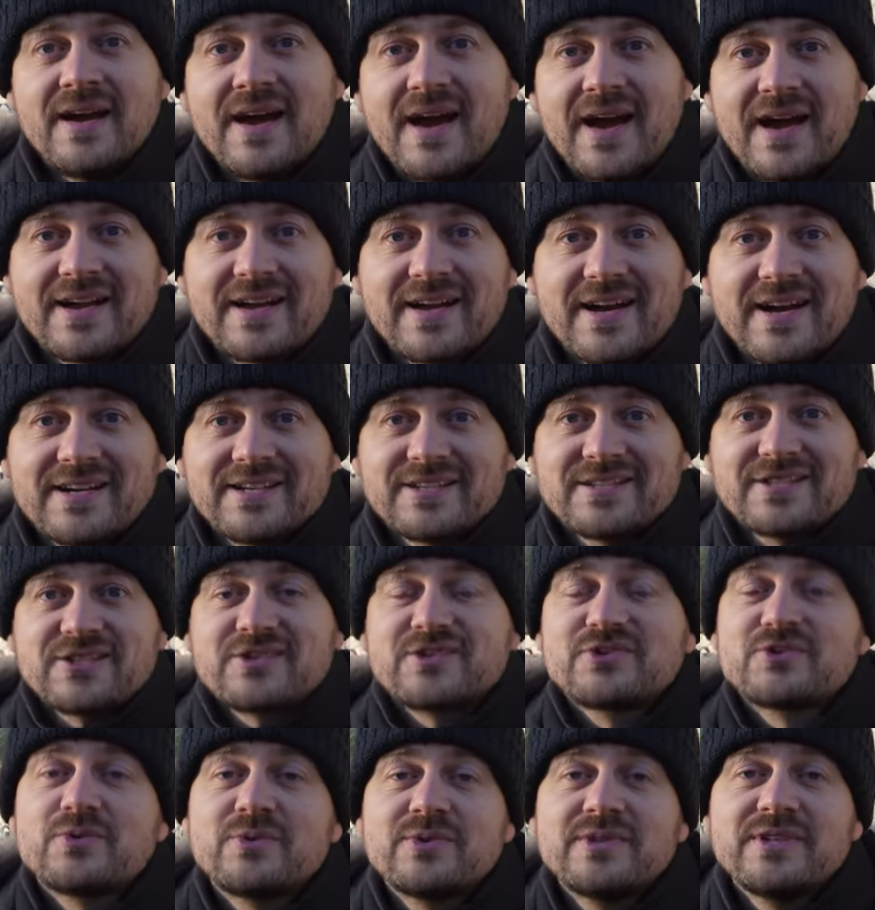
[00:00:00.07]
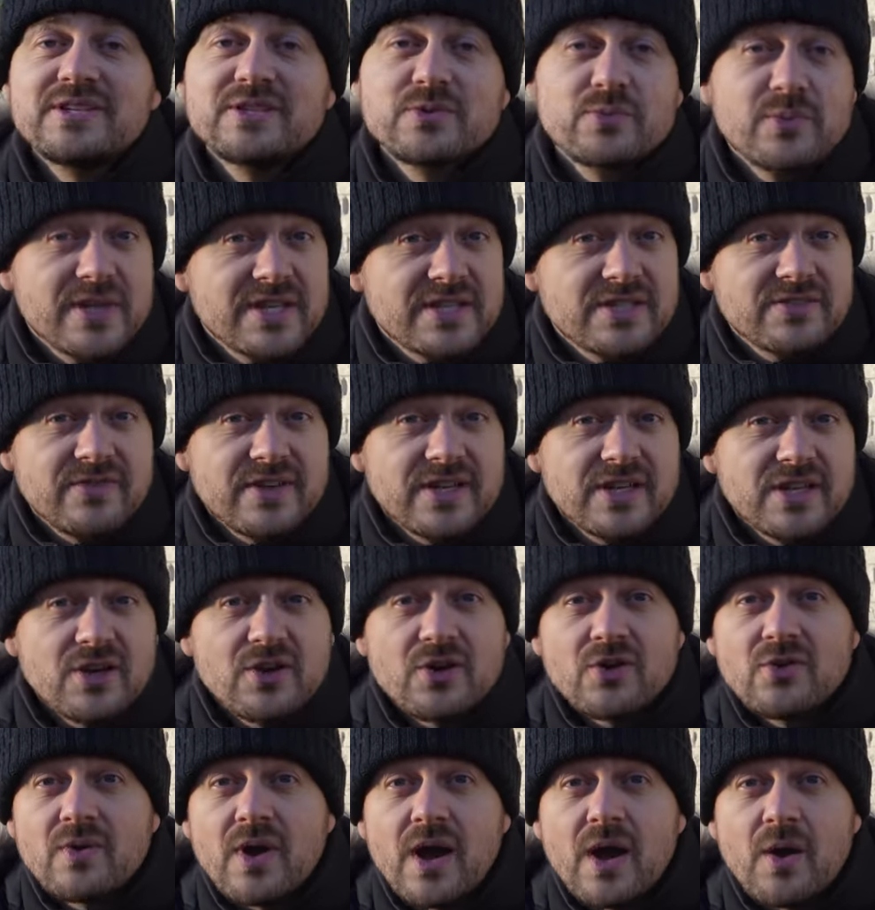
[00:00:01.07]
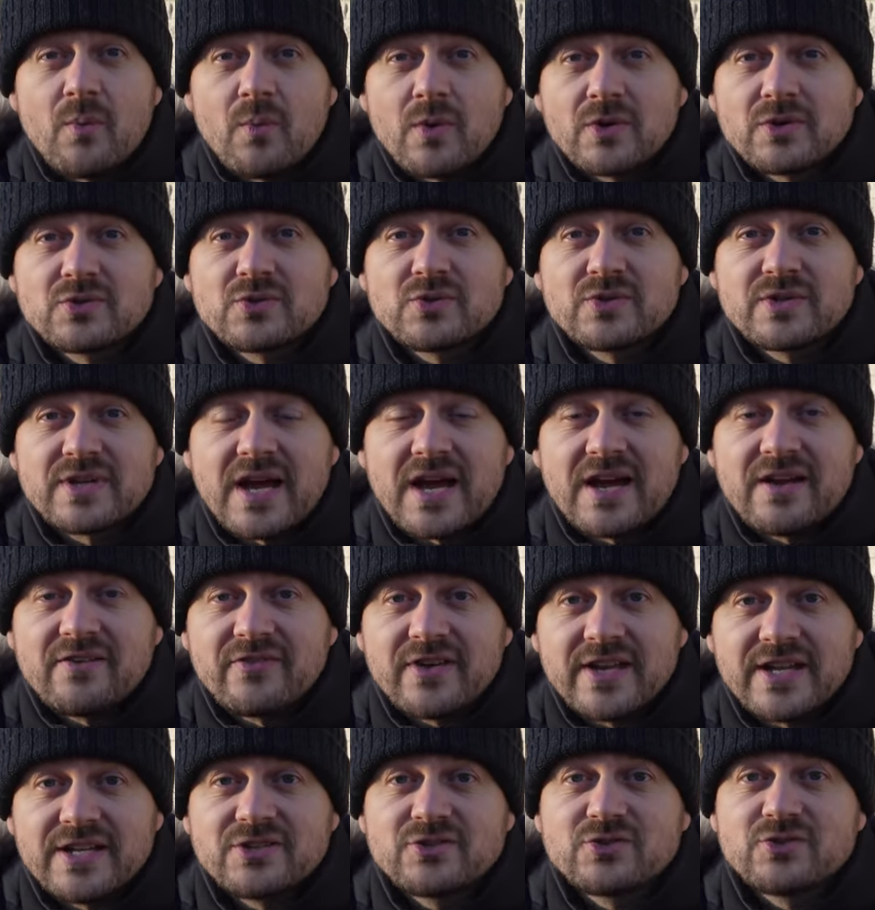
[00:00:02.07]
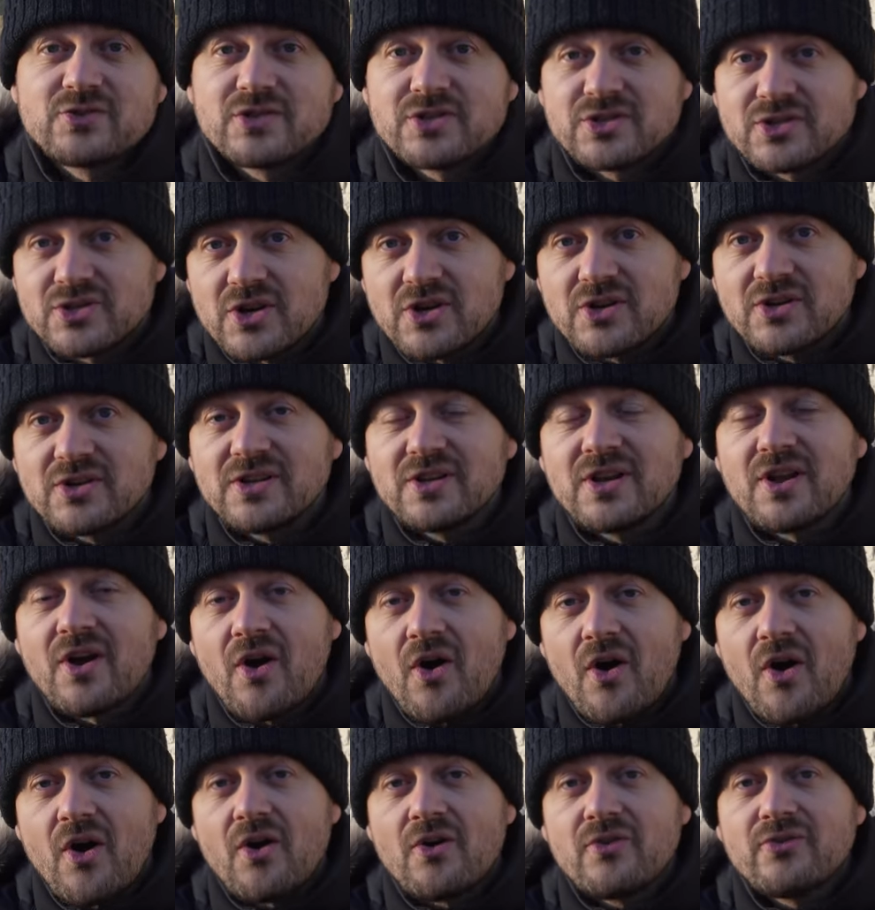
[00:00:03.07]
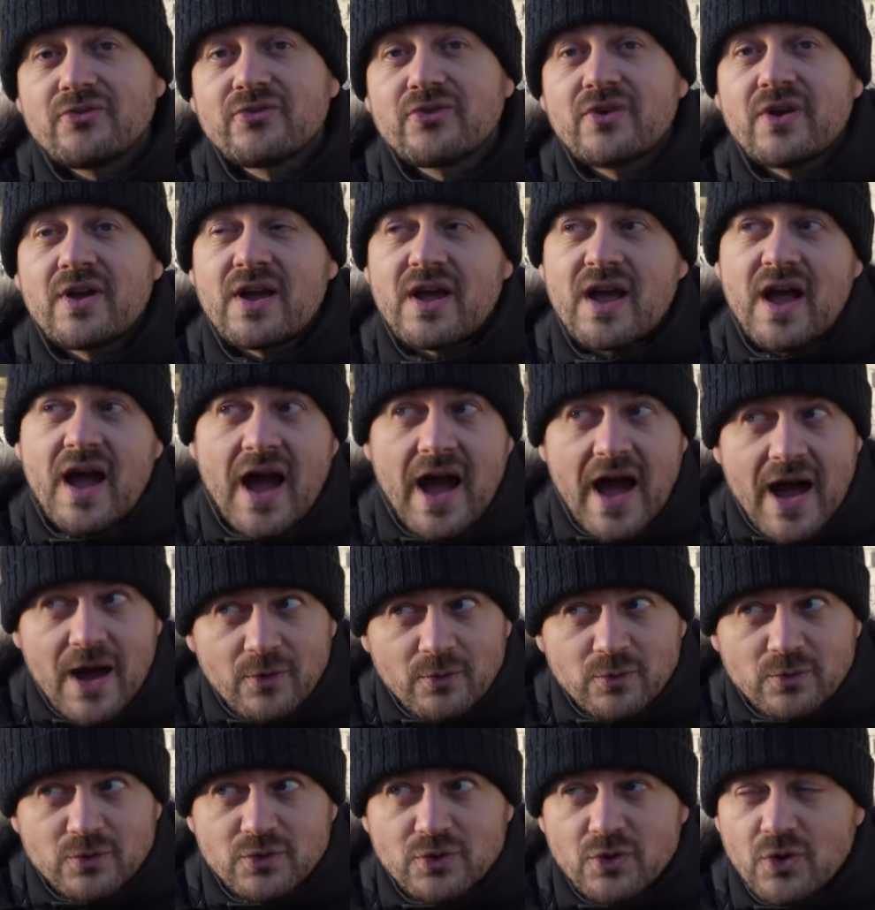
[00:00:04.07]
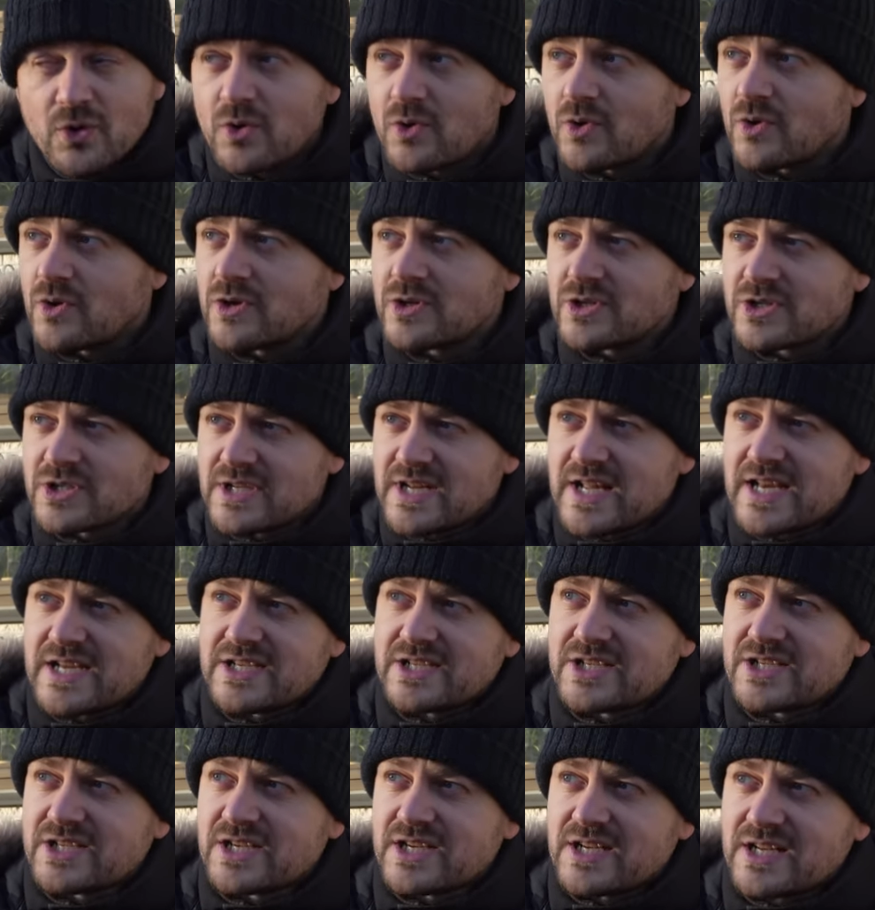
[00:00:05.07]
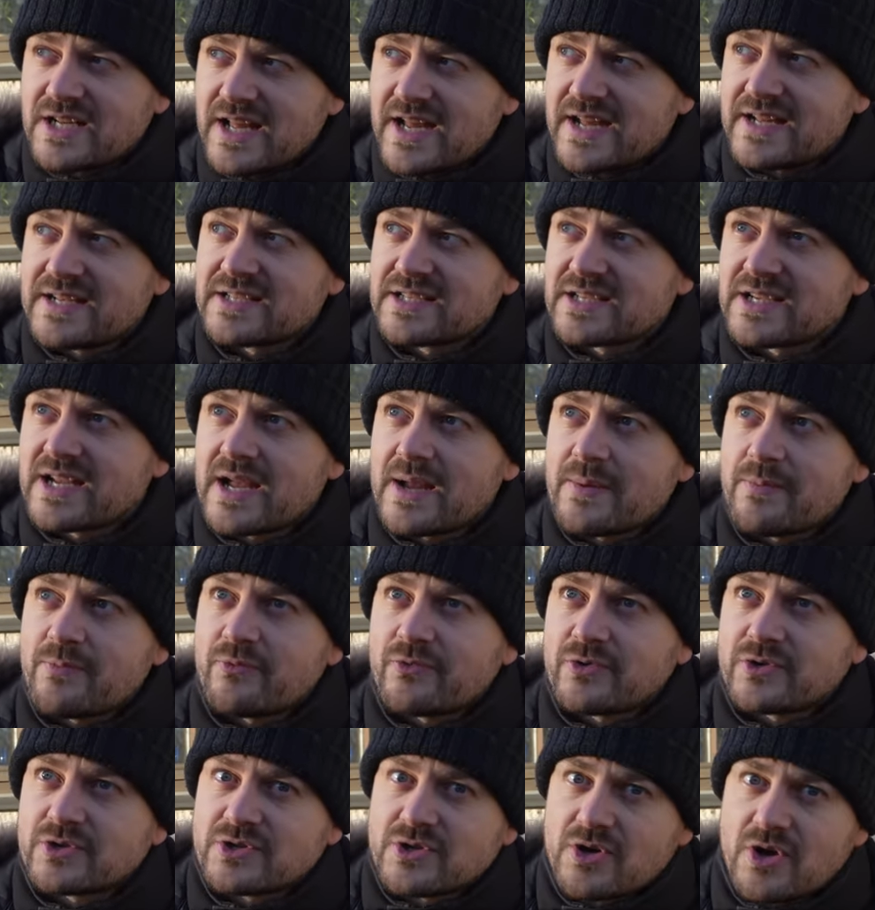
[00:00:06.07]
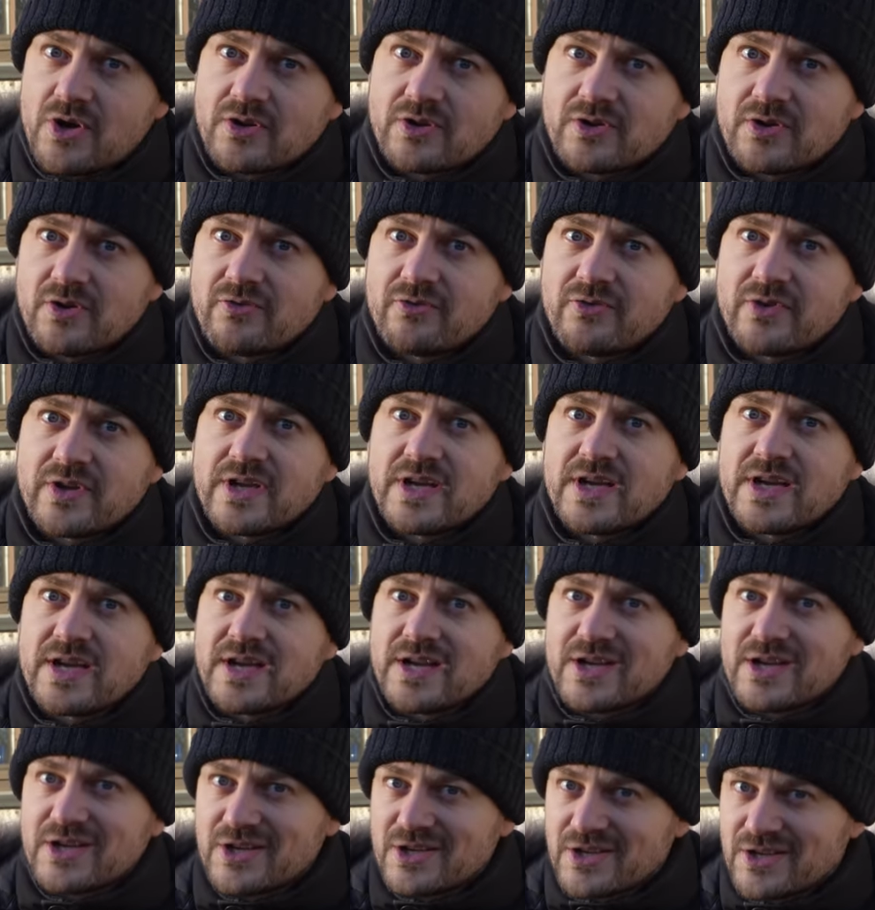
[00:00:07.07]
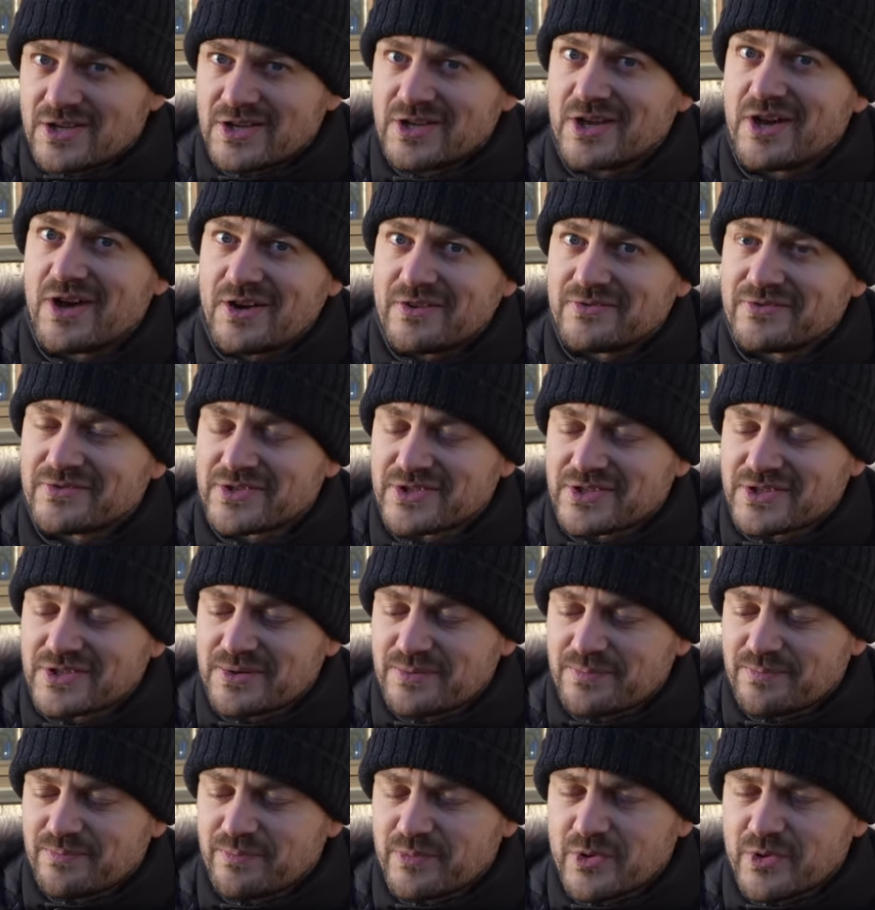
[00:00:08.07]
Hi guys, so in this week's video I want to dive into the jungle of outdoor slash landscape photography gloves,